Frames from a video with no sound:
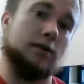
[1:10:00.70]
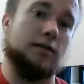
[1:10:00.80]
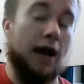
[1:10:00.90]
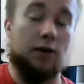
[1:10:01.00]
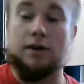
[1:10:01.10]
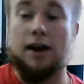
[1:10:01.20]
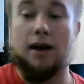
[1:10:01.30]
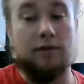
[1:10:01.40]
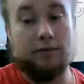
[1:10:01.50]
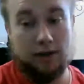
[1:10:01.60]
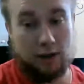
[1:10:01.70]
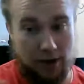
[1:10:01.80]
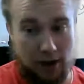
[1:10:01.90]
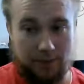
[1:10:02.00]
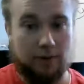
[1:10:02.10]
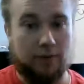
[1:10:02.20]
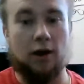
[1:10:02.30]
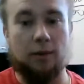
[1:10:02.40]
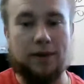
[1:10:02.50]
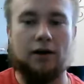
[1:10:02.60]
I don't care. Hit me up. I want to
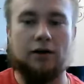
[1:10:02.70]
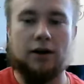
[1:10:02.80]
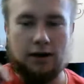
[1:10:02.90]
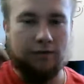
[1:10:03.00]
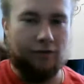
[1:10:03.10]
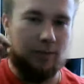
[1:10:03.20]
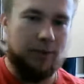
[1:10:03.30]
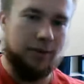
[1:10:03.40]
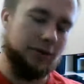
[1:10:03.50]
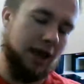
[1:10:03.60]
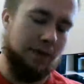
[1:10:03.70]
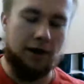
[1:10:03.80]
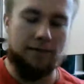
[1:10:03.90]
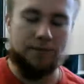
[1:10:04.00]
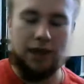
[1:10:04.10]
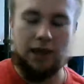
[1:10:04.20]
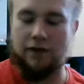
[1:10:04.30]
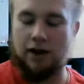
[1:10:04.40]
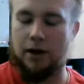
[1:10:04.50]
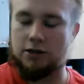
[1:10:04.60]
help you out. For the people who came here, thank you very
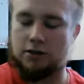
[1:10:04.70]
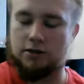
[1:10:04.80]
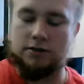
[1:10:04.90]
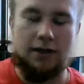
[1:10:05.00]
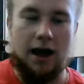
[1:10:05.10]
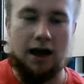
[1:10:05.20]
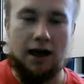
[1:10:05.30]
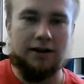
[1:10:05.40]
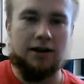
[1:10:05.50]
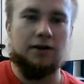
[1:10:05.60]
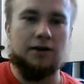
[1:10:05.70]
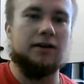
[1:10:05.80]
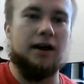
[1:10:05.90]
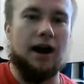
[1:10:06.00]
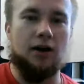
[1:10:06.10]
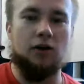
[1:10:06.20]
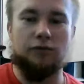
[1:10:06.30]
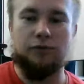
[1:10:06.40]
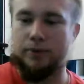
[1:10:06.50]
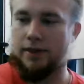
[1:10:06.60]
much. I hope
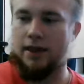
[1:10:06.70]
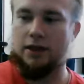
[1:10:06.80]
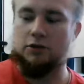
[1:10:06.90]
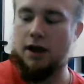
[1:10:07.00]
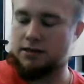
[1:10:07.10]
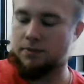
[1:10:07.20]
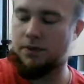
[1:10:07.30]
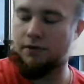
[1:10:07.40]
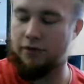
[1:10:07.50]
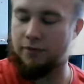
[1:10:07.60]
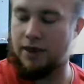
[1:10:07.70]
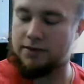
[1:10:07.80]
that you got something from this.